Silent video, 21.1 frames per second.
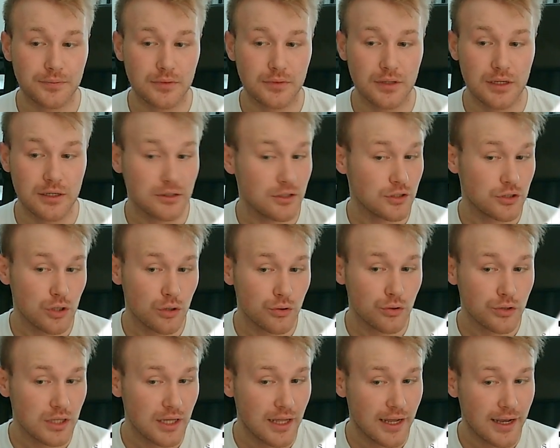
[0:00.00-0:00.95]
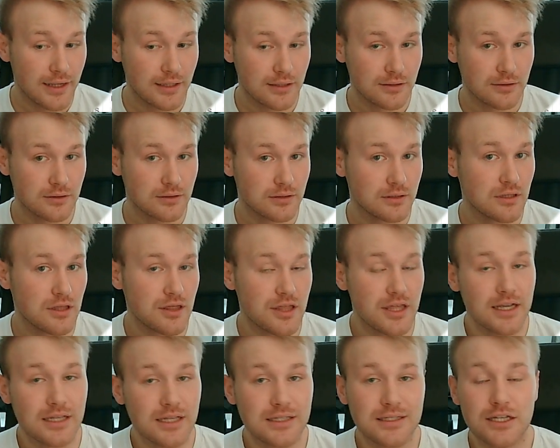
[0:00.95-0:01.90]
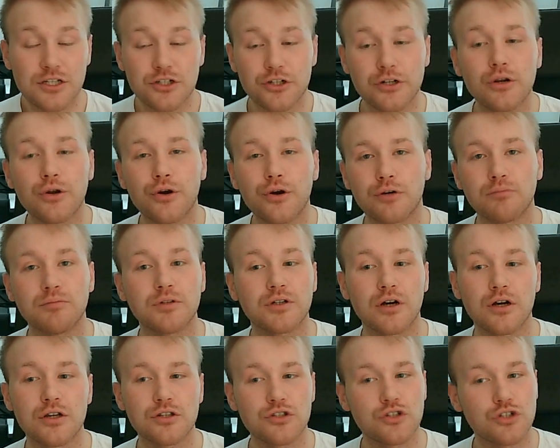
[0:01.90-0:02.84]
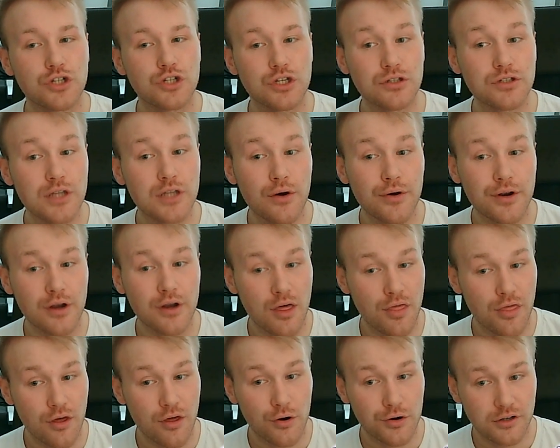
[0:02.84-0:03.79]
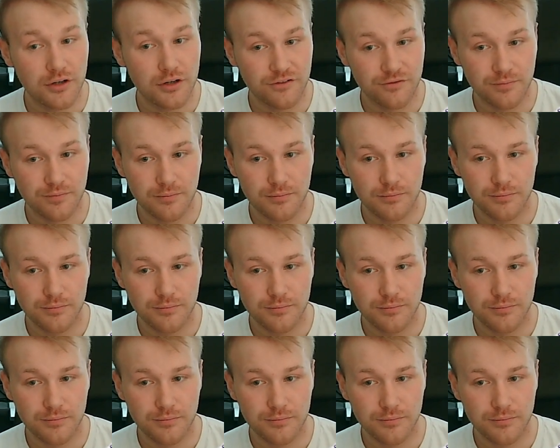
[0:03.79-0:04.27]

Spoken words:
in the storyline the things that she learned, because she is now an authoritative